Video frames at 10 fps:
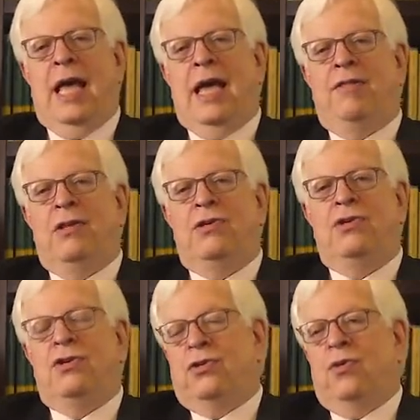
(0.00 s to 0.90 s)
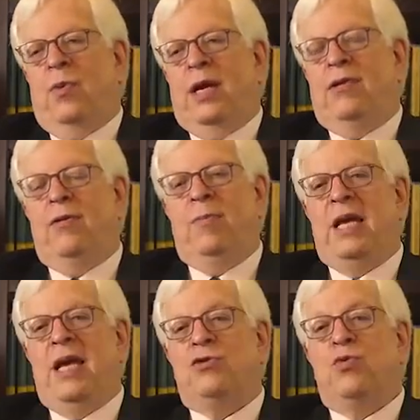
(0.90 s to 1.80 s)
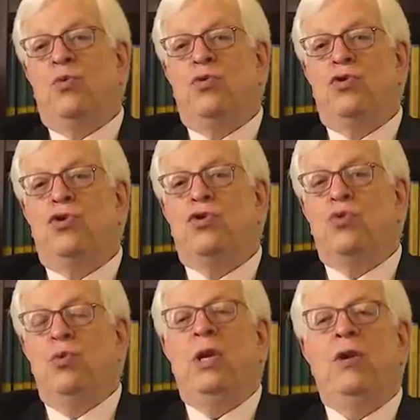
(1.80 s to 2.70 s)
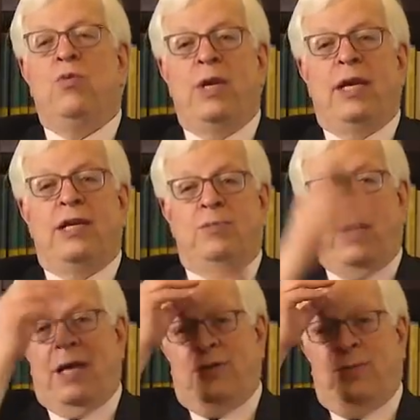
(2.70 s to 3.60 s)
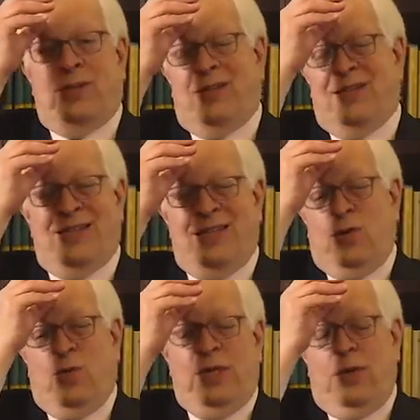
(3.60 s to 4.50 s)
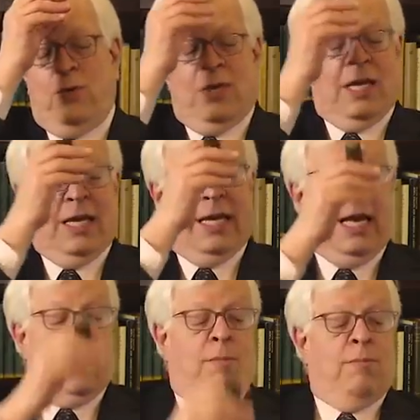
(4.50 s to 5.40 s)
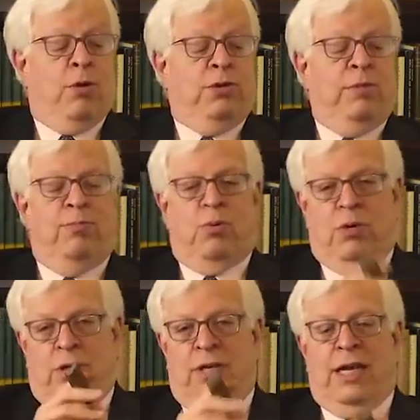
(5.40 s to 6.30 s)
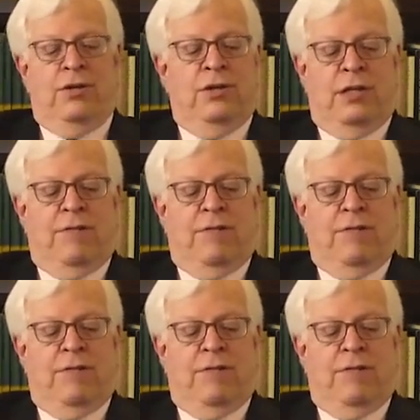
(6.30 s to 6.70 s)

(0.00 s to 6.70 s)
and this is just a way to be as truly real as possible with you. Now, most important, I just